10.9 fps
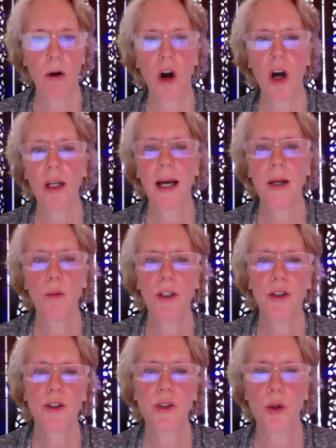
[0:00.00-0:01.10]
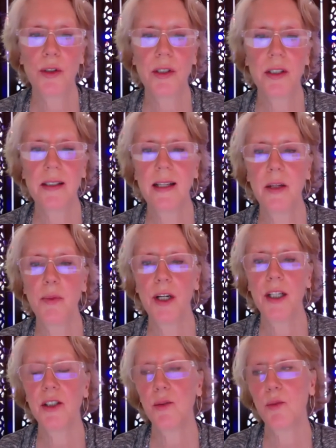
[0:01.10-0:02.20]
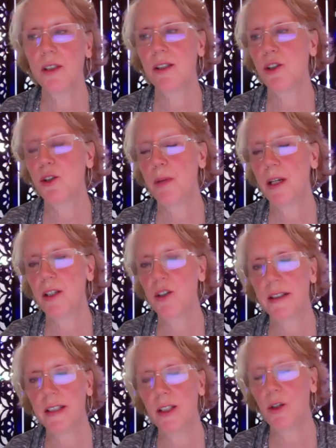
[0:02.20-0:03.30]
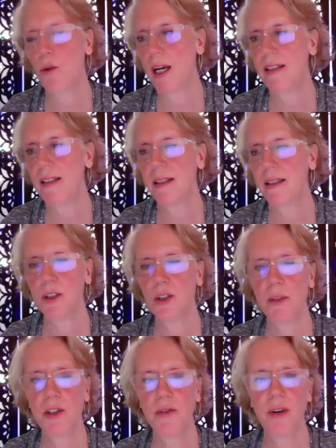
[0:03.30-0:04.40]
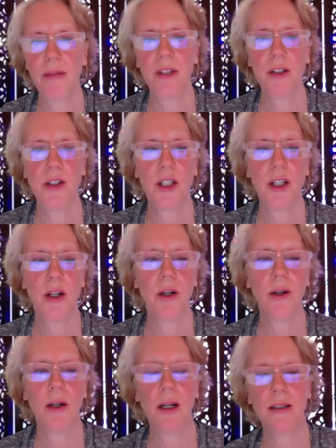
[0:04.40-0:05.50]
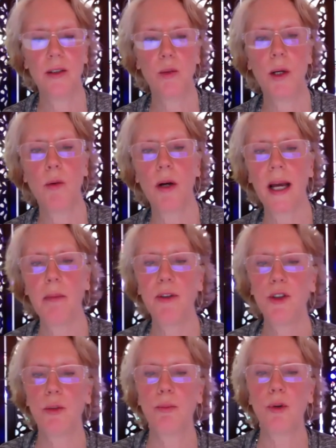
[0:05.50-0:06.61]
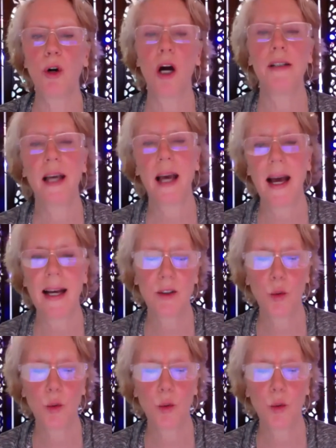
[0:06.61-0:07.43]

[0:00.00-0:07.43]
online winter solstice celebration was especially great. It was so much fun this year as we were able to broadcast